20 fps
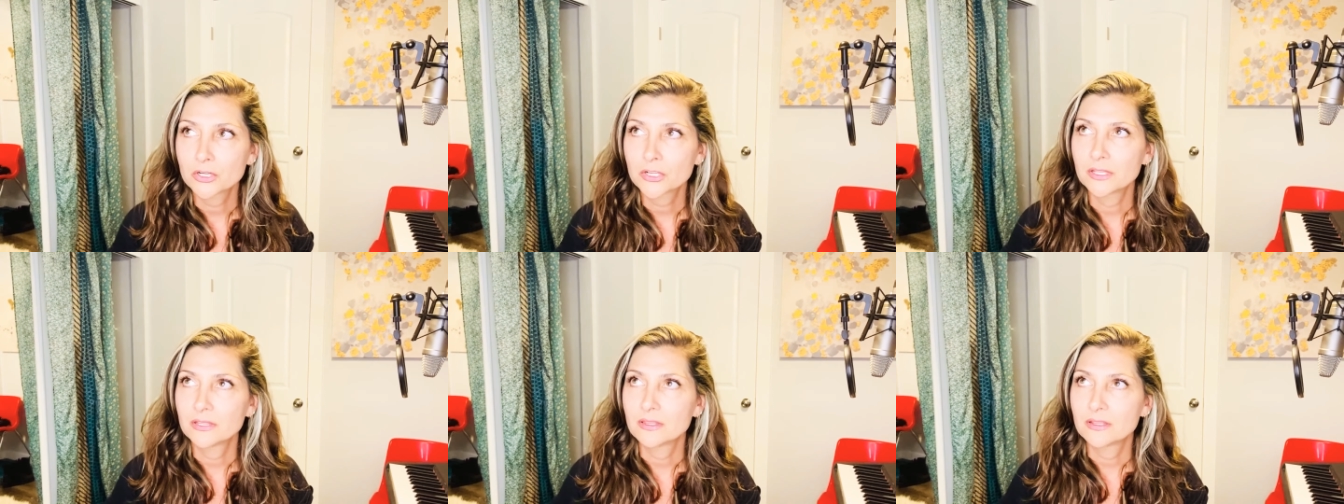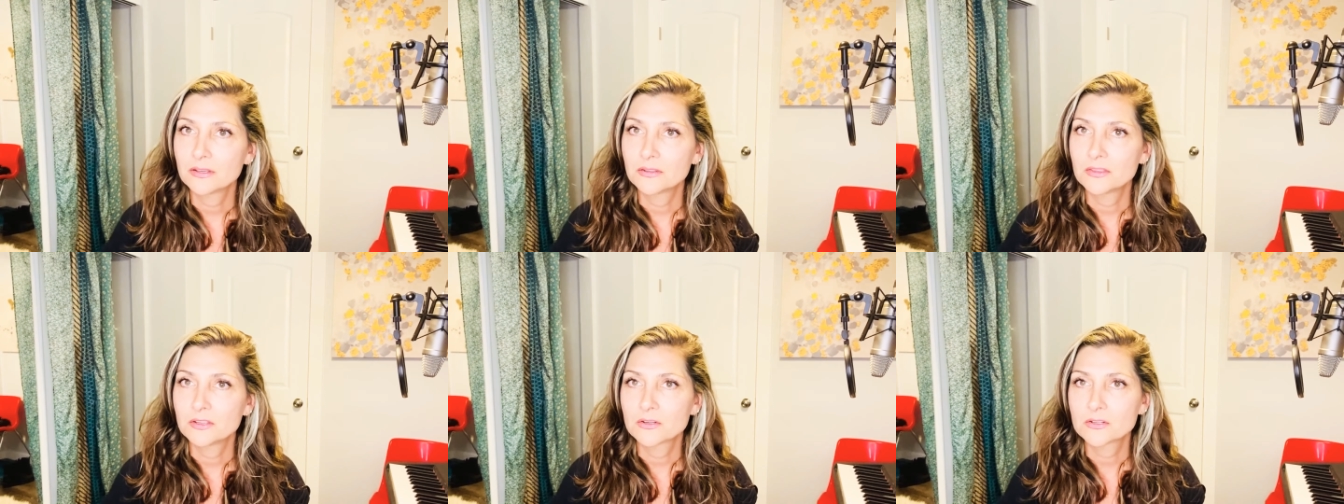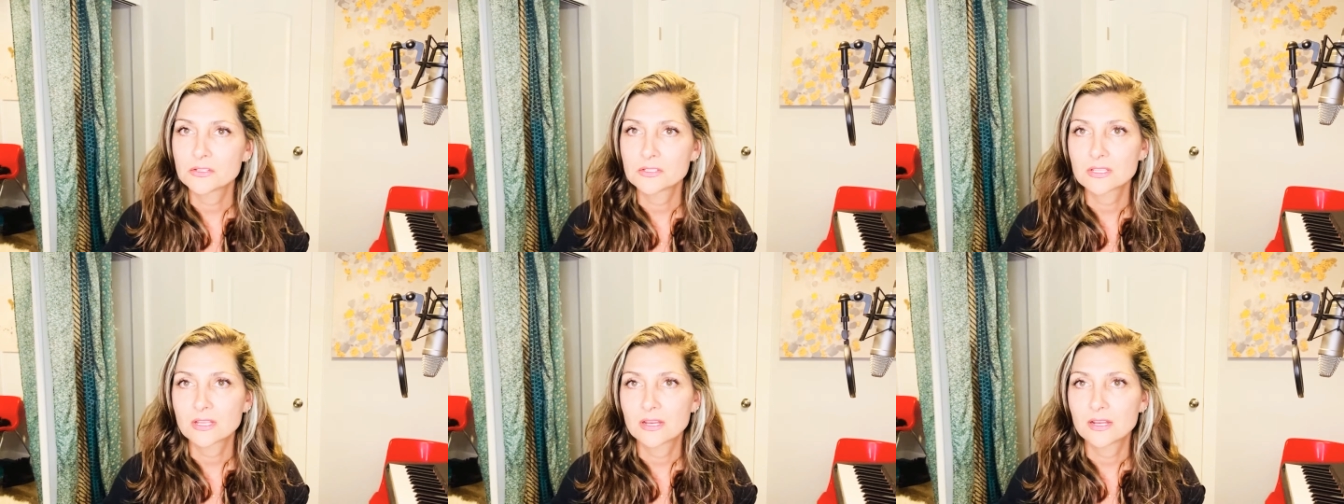and
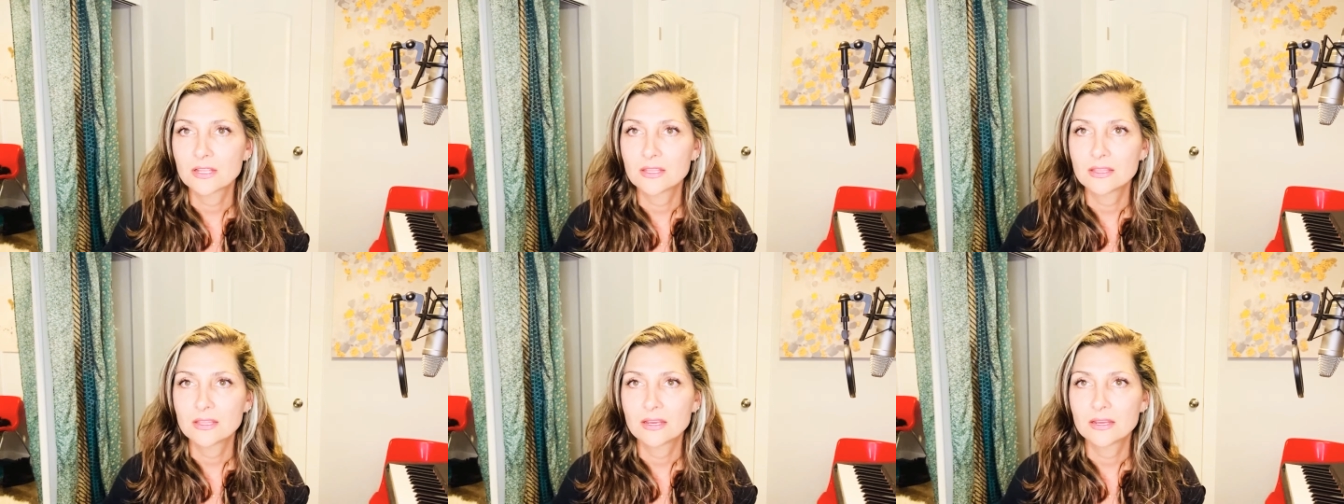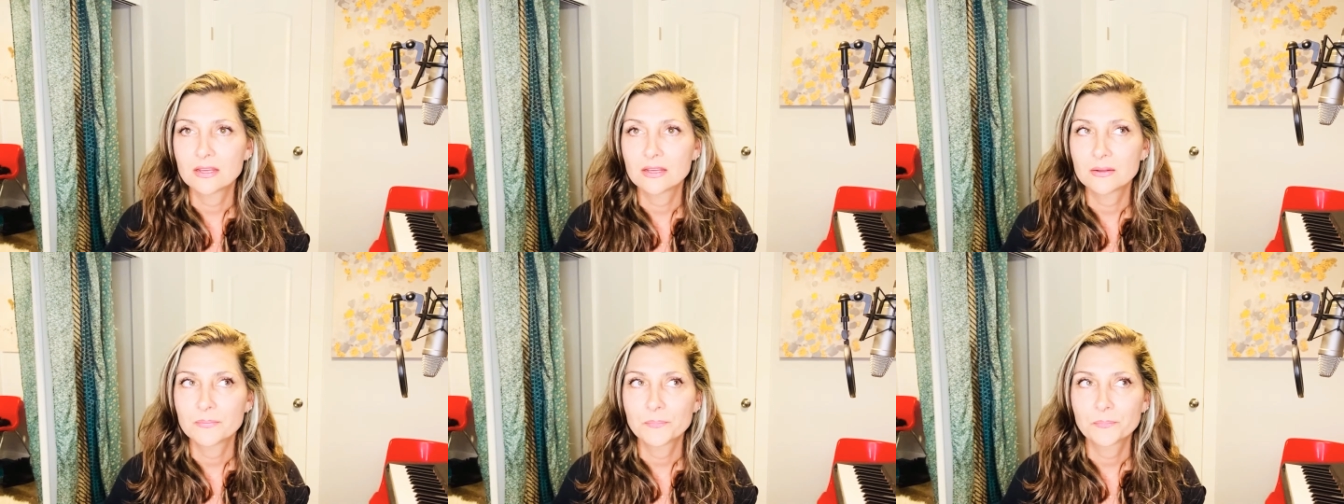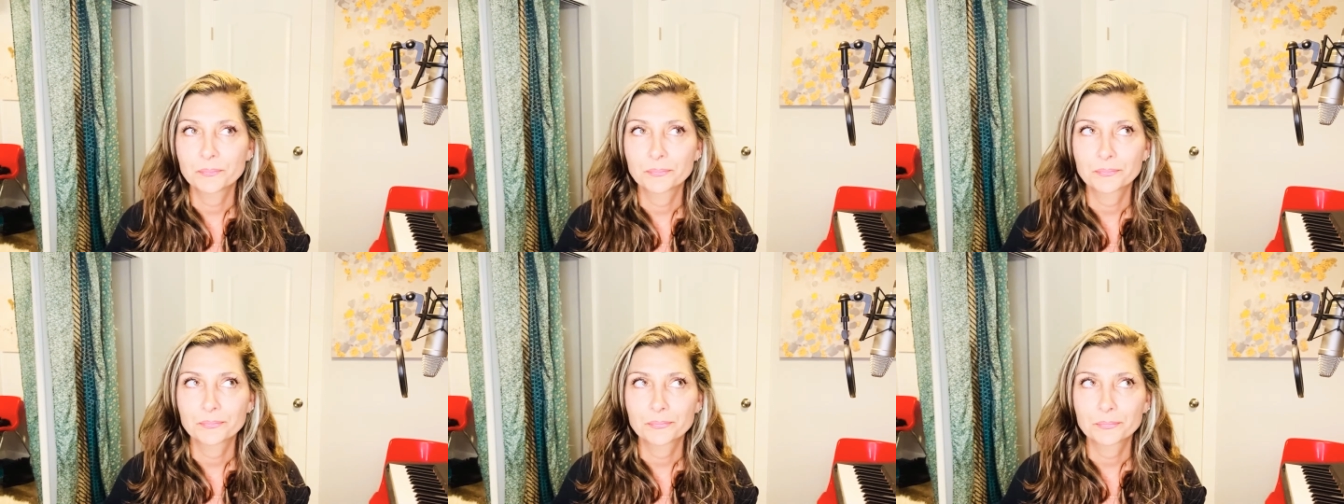there's the
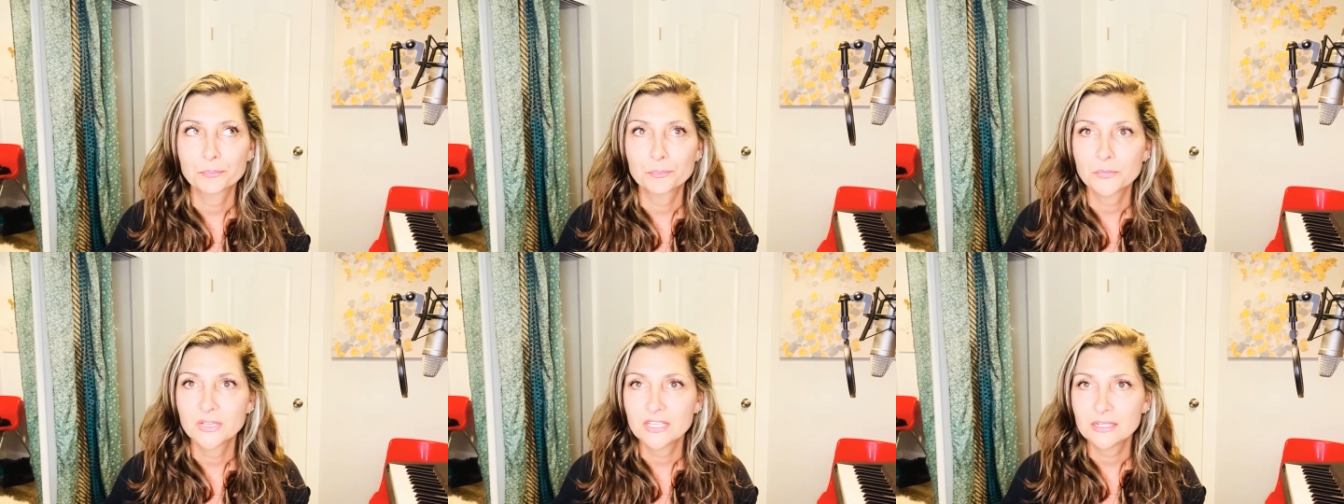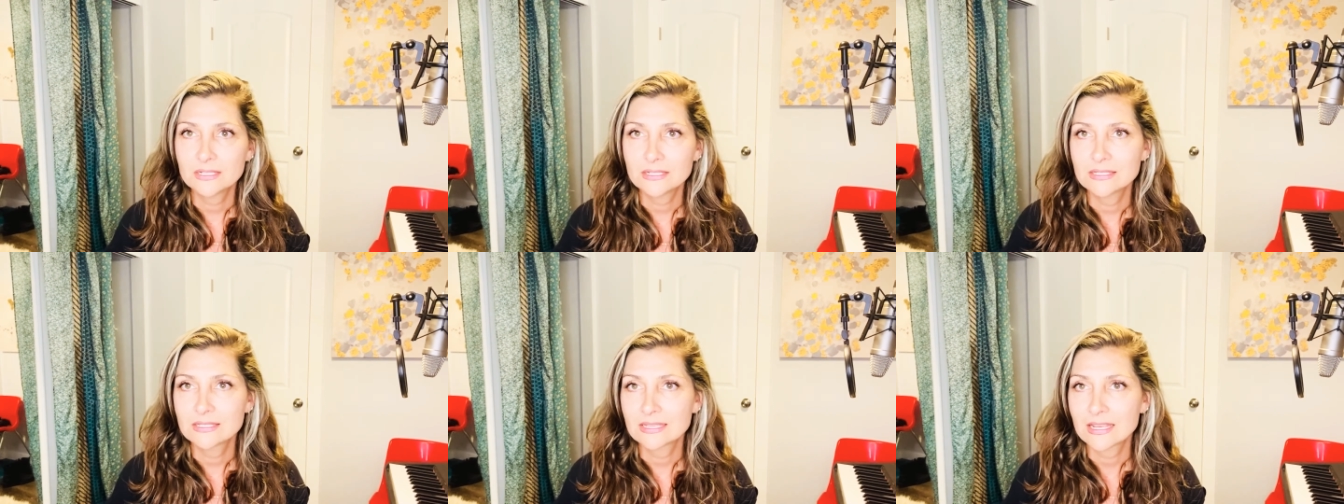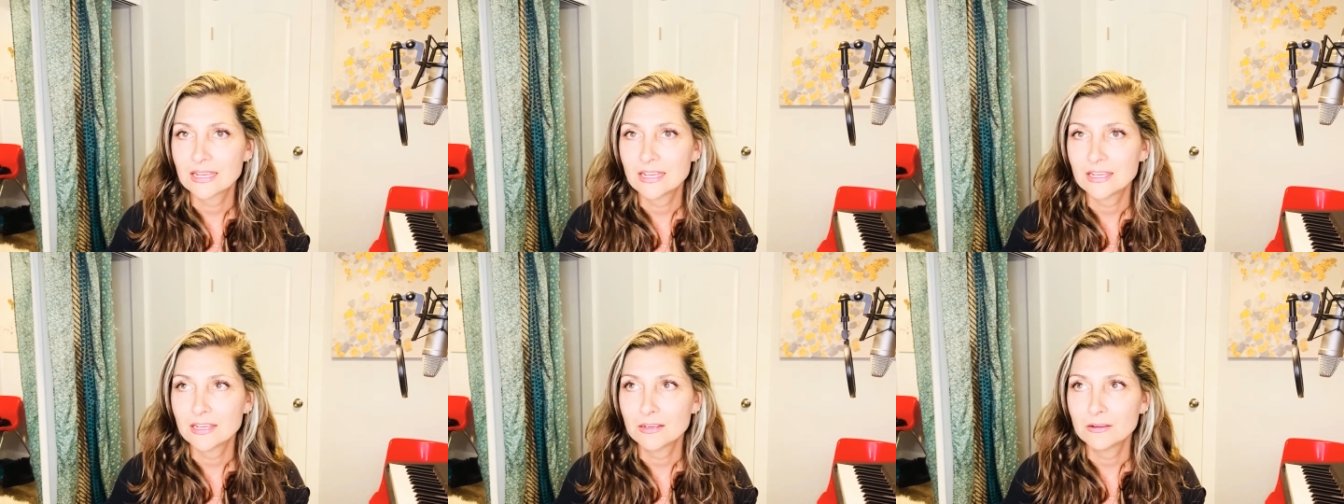Pig
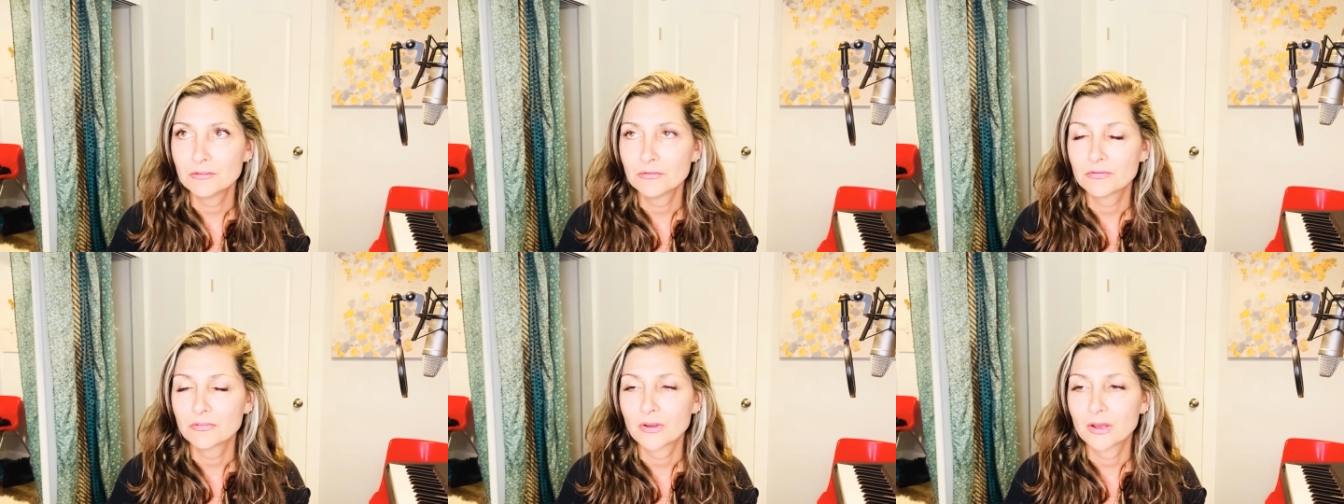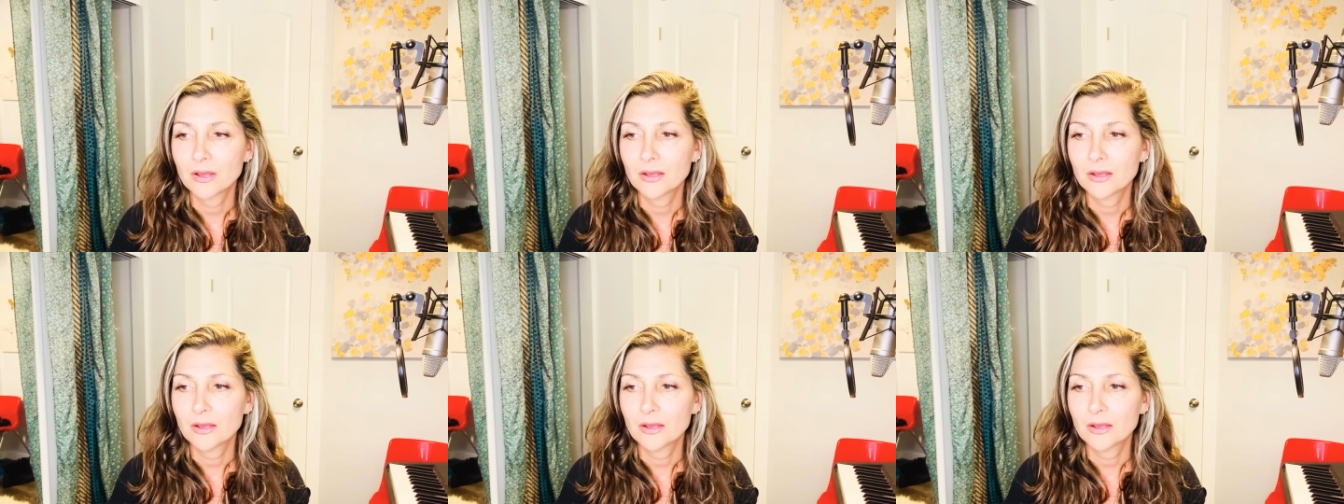Save,